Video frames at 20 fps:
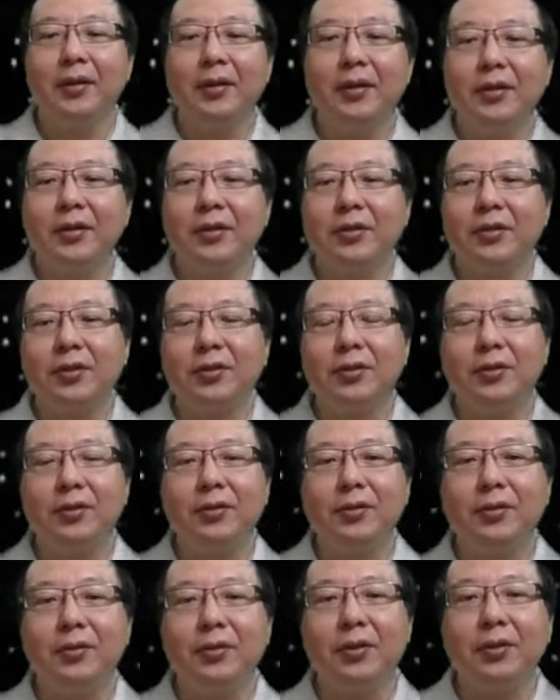
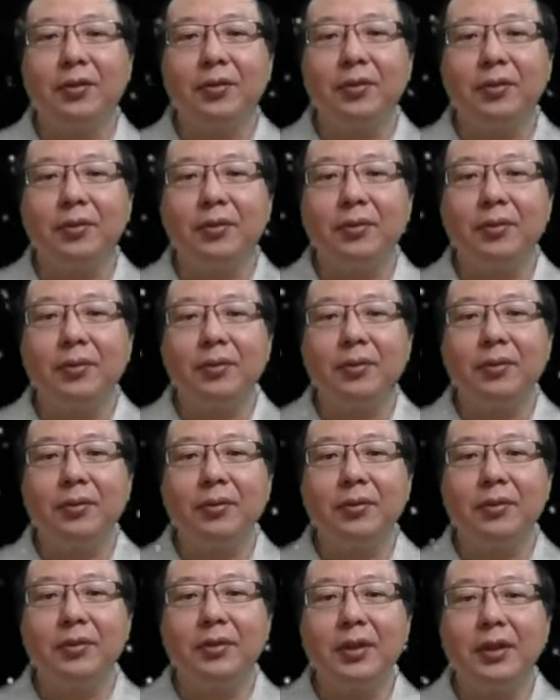So you
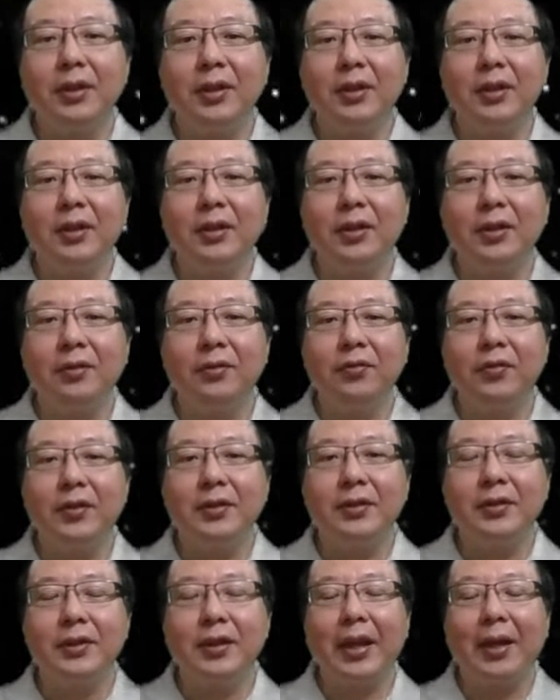see here,
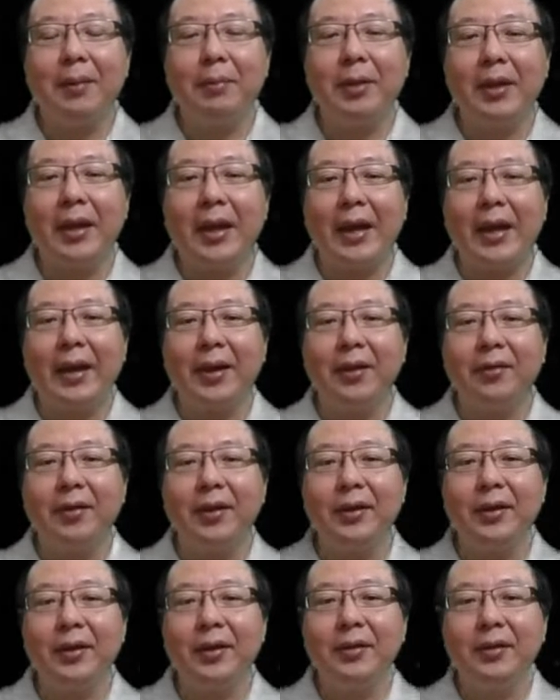first M and I,
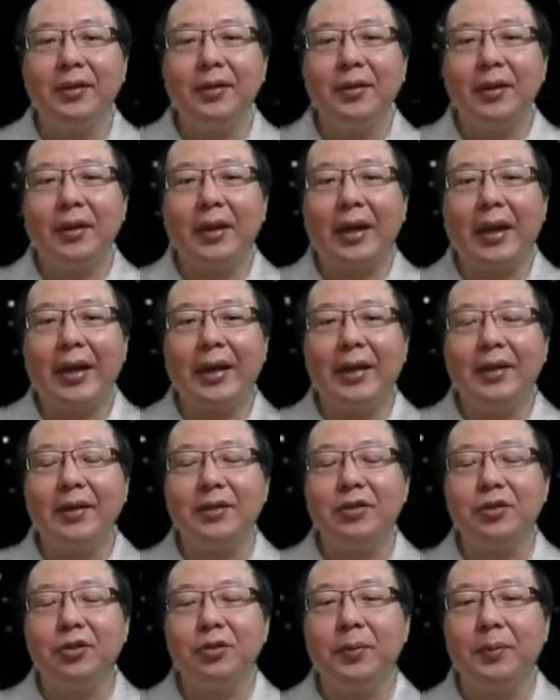right? I,
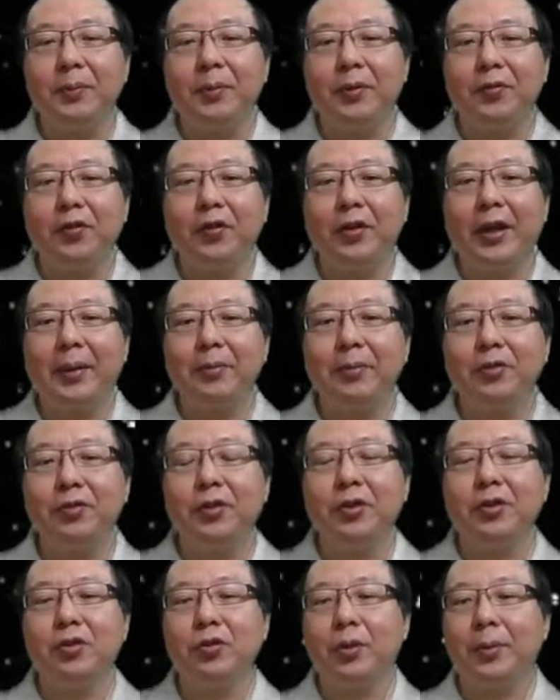it should be before M, so
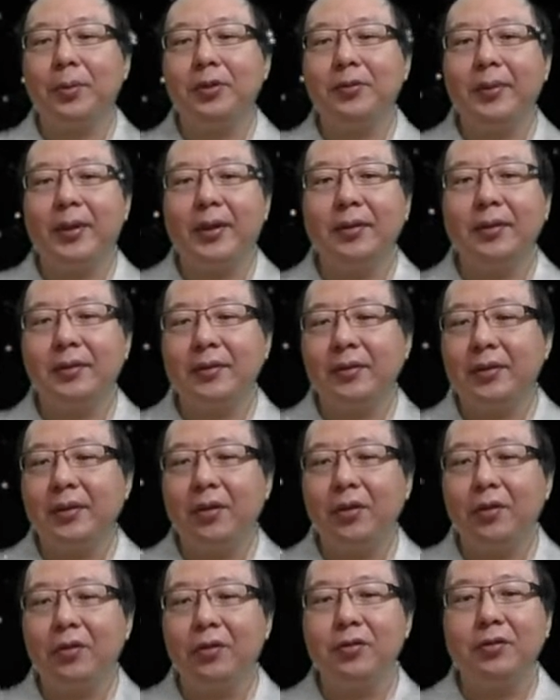it swaps that. Now
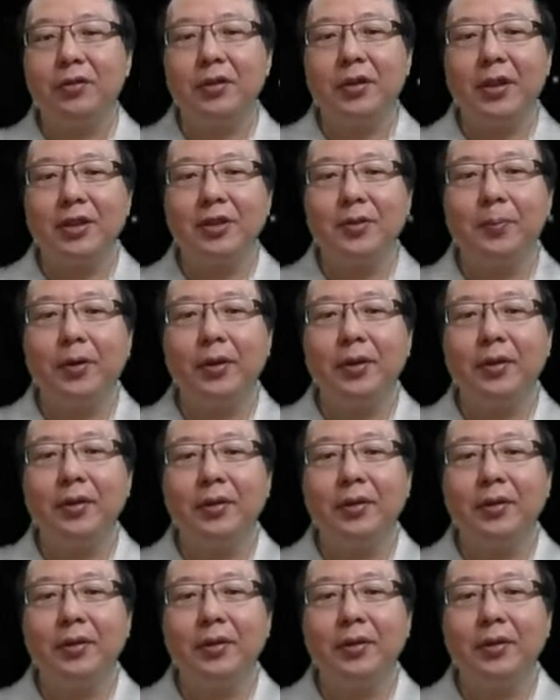it goes to the next spot.